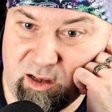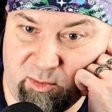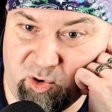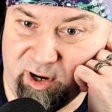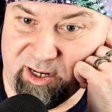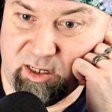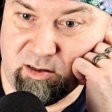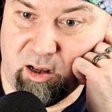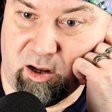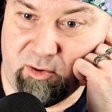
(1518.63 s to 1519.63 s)
And granted, you're
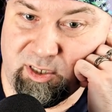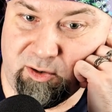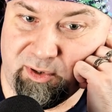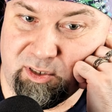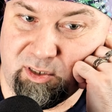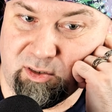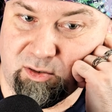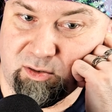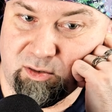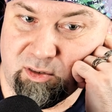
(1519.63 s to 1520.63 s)
not always going
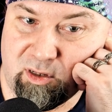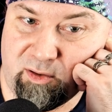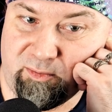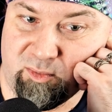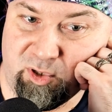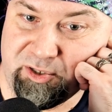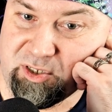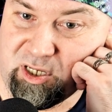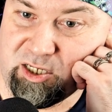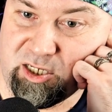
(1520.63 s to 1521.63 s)
to lose your
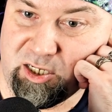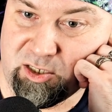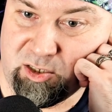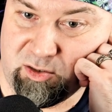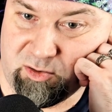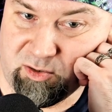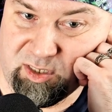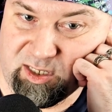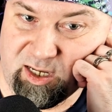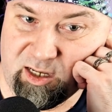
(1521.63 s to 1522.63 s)
satiation to do the
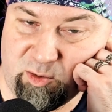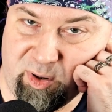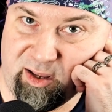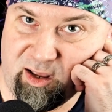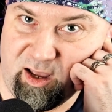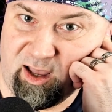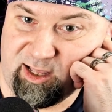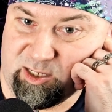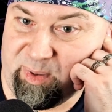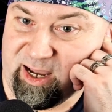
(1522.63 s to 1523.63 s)
sickened, but
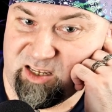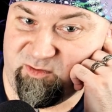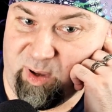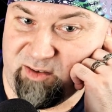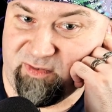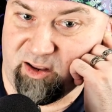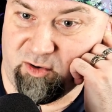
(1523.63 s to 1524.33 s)
it's a passive benefit.